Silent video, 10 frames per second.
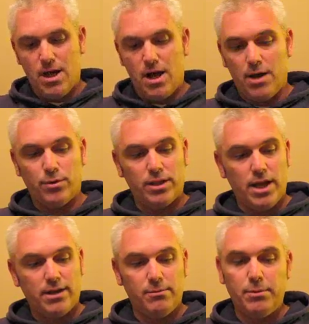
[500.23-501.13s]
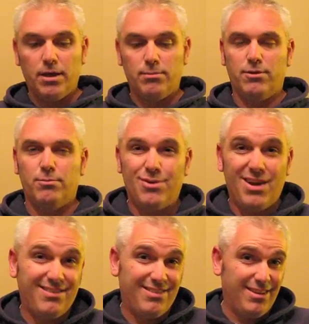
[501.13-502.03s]
I would like to be able to
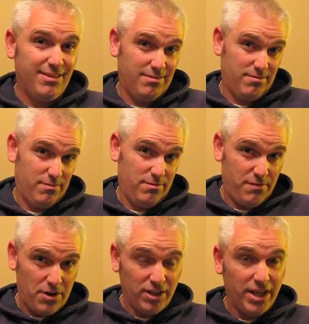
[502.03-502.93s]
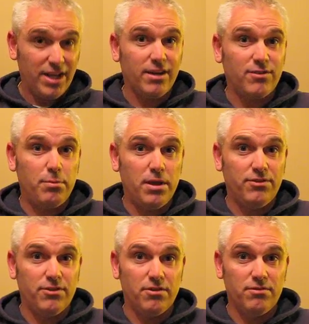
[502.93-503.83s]
price it fairly
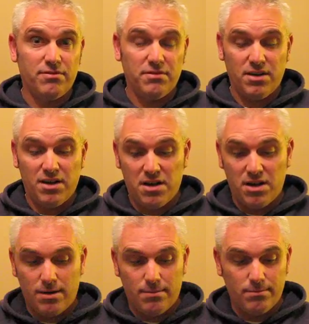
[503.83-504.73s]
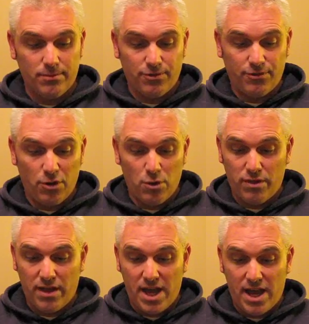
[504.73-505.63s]
inexpensive so
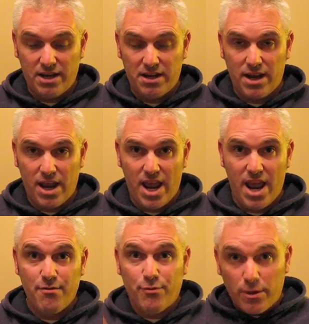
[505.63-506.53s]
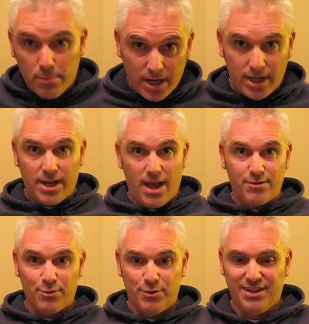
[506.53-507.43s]
that everybody can have a
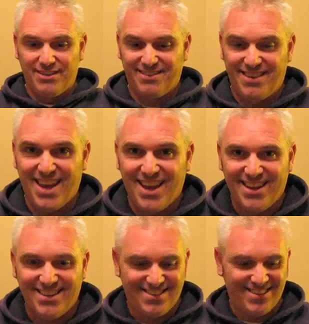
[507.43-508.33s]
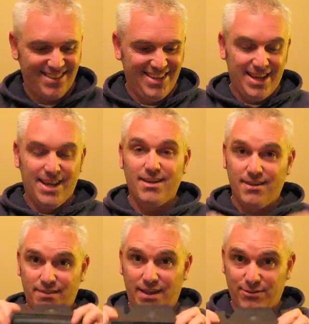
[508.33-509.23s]
Gorilla Stand.
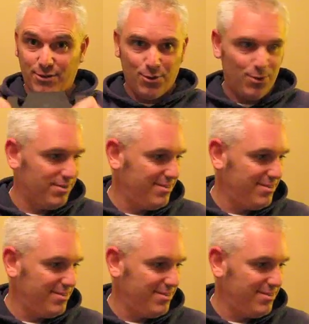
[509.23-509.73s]
That's the goal.